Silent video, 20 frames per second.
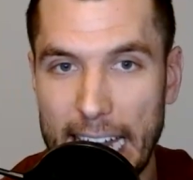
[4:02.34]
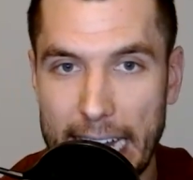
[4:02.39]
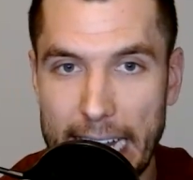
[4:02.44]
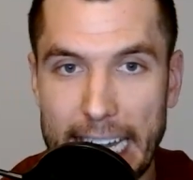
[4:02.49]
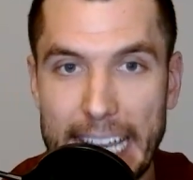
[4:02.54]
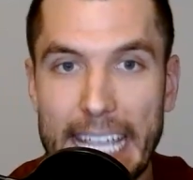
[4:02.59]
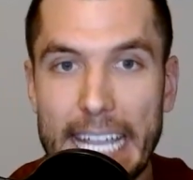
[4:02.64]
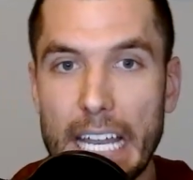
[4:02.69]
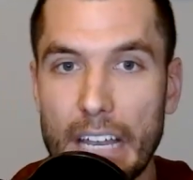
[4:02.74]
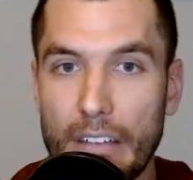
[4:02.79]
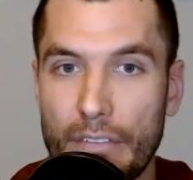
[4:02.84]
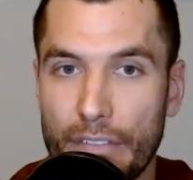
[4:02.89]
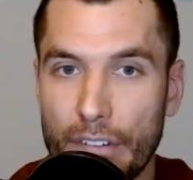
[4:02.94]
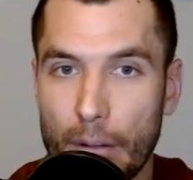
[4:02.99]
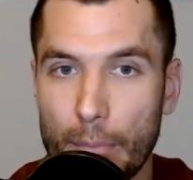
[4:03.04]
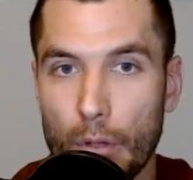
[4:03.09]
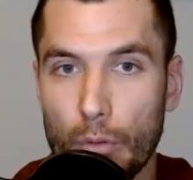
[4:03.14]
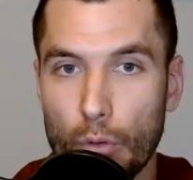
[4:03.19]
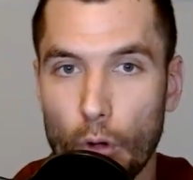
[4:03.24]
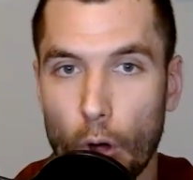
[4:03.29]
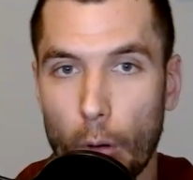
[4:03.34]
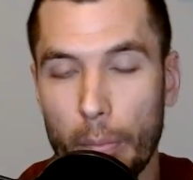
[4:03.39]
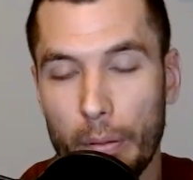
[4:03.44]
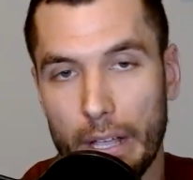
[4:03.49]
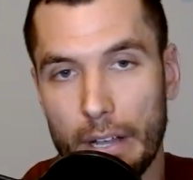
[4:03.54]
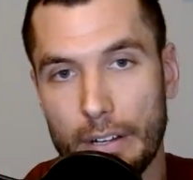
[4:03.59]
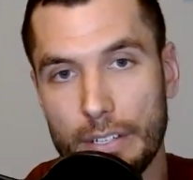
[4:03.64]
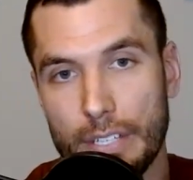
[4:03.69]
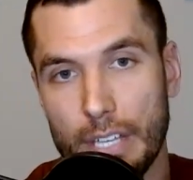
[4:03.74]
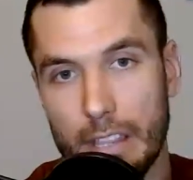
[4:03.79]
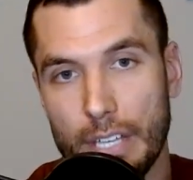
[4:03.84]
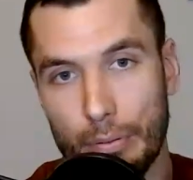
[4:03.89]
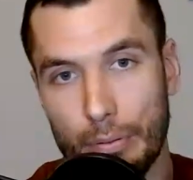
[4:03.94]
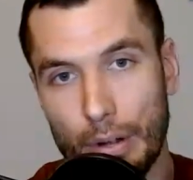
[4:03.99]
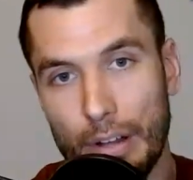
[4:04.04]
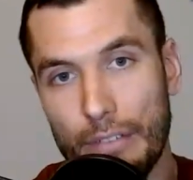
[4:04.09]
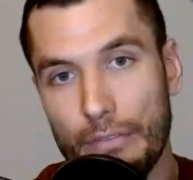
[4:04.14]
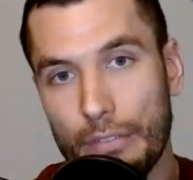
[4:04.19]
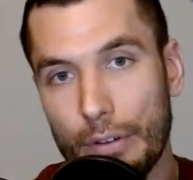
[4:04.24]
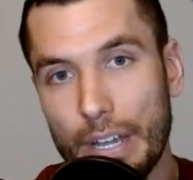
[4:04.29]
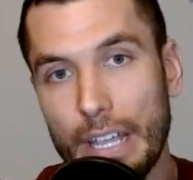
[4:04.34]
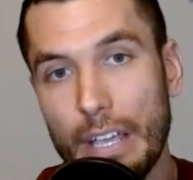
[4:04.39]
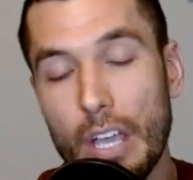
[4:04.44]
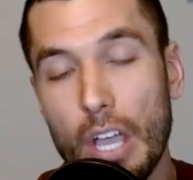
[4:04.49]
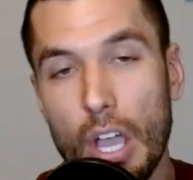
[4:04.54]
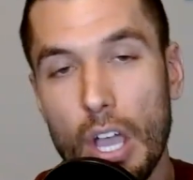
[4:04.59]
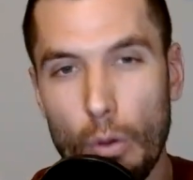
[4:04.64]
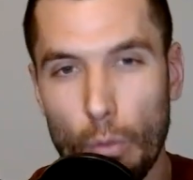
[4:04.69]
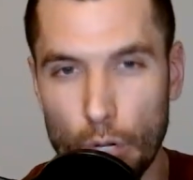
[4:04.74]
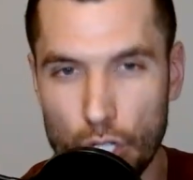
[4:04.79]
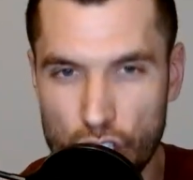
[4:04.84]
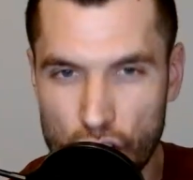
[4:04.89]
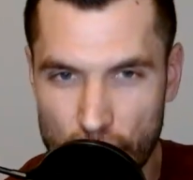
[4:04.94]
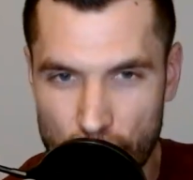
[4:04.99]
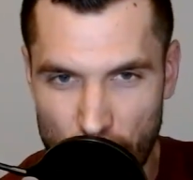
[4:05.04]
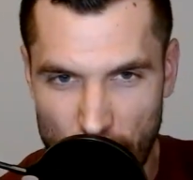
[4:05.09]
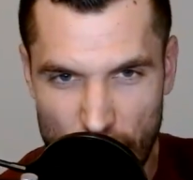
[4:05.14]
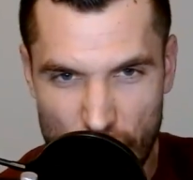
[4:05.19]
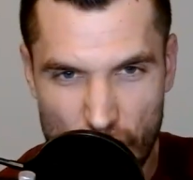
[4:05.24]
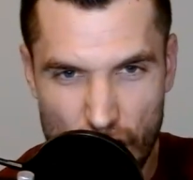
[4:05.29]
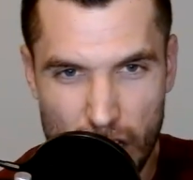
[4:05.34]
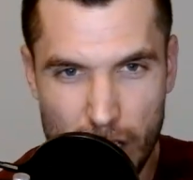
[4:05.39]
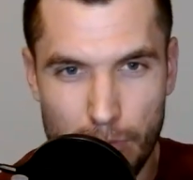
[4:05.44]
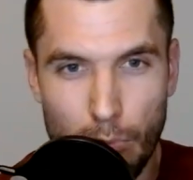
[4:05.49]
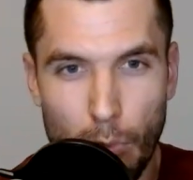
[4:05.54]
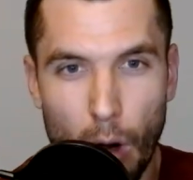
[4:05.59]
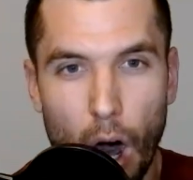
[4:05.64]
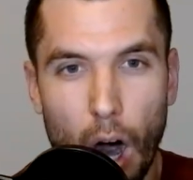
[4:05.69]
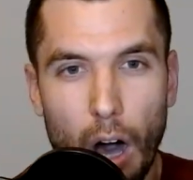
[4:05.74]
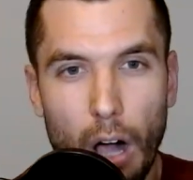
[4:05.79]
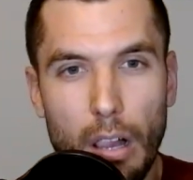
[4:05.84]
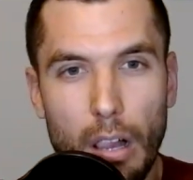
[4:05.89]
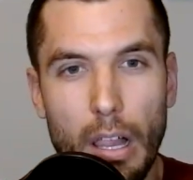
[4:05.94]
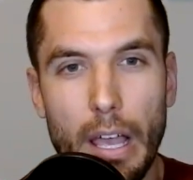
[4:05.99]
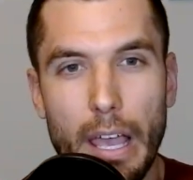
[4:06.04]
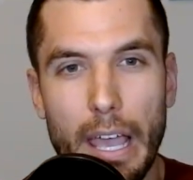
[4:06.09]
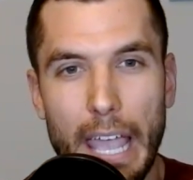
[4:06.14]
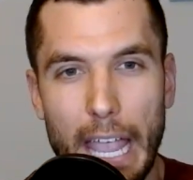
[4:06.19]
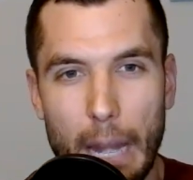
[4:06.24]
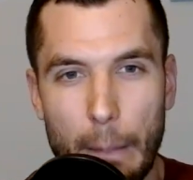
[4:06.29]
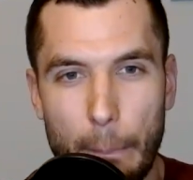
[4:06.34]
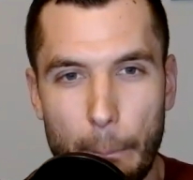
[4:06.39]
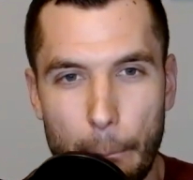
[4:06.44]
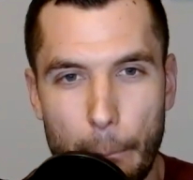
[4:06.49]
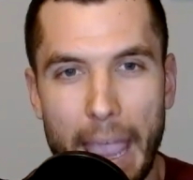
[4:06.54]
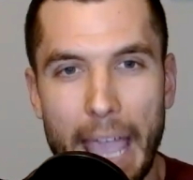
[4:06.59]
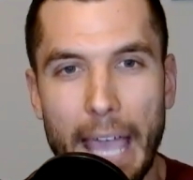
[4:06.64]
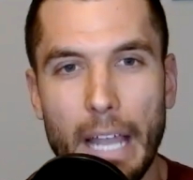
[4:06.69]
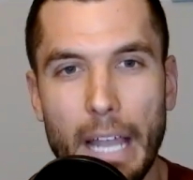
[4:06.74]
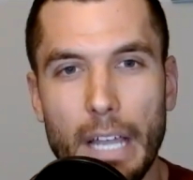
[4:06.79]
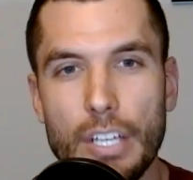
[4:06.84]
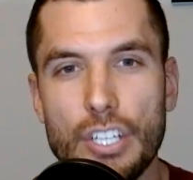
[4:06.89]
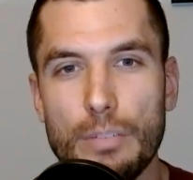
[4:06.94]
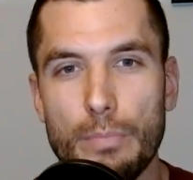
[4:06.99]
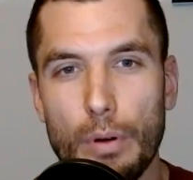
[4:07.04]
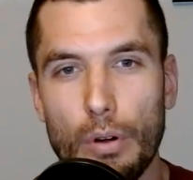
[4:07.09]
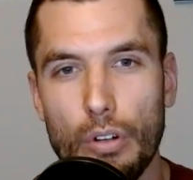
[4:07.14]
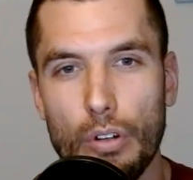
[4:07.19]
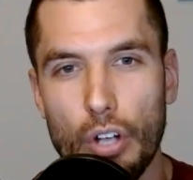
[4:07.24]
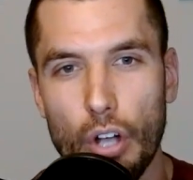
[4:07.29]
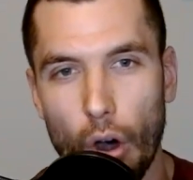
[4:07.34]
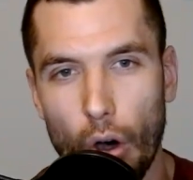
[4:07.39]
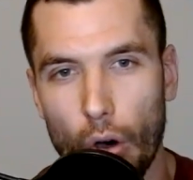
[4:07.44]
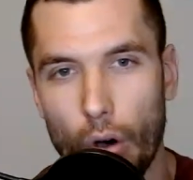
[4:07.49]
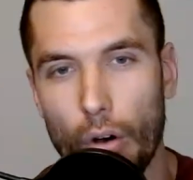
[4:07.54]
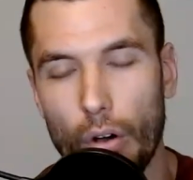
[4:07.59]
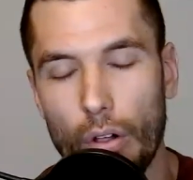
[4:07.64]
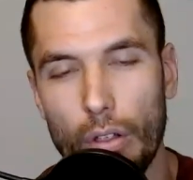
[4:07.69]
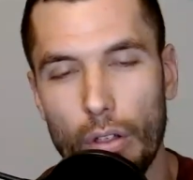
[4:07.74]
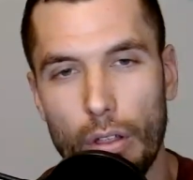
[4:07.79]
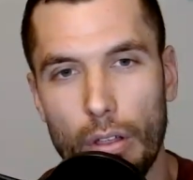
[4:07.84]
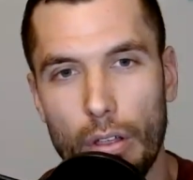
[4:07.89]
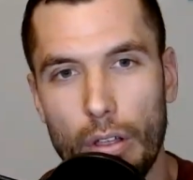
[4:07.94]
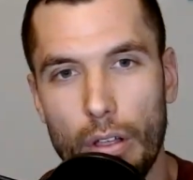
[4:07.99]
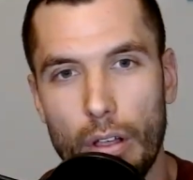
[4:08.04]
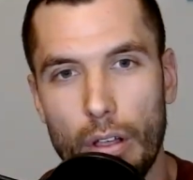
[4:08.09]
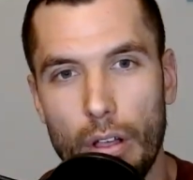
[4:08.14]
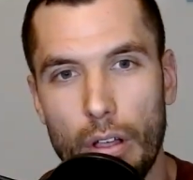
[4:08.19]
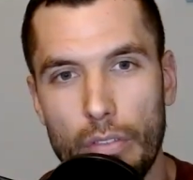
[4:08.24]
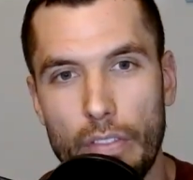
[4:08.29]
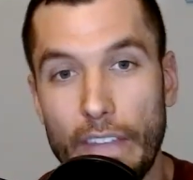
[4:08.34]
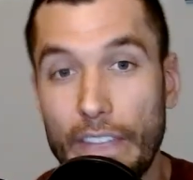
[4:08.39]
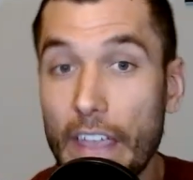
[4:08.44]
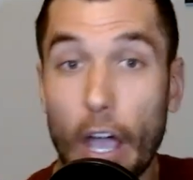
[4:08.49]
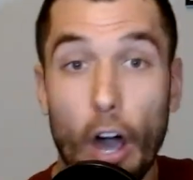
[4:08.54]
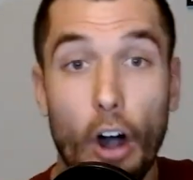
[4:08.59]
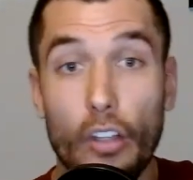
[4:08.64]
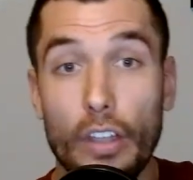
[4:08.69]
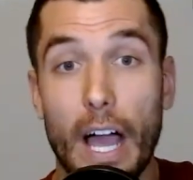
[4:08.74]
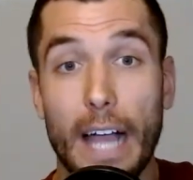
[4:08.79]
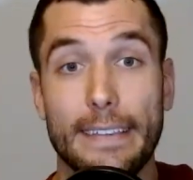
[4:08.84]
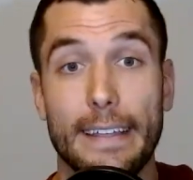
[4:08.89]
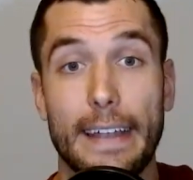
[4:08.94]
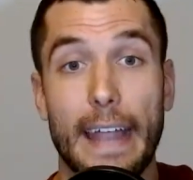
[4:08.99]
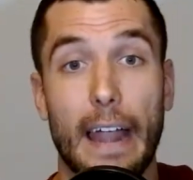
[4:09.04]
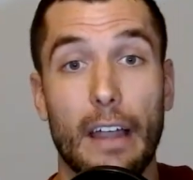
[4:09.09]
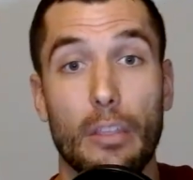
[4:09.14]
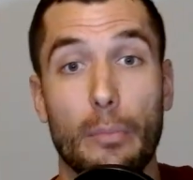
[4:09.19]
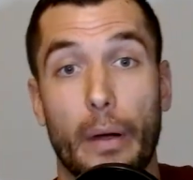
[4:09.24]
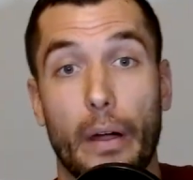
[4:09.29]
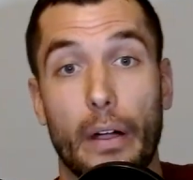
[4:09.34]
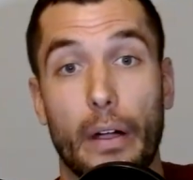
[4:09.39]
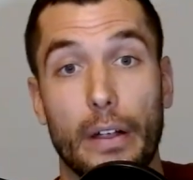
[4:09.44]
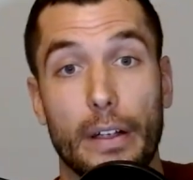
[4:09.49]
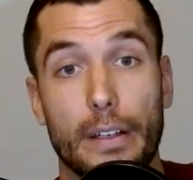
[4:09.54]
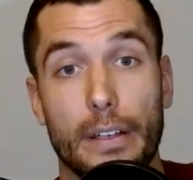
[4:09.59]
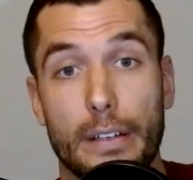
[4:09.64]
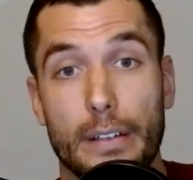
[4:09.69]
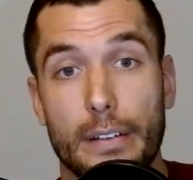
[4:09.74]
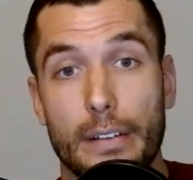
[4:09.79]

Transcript: and needed from the role players on the periphery was such a small and manageable goal that they all knocked it out of the park.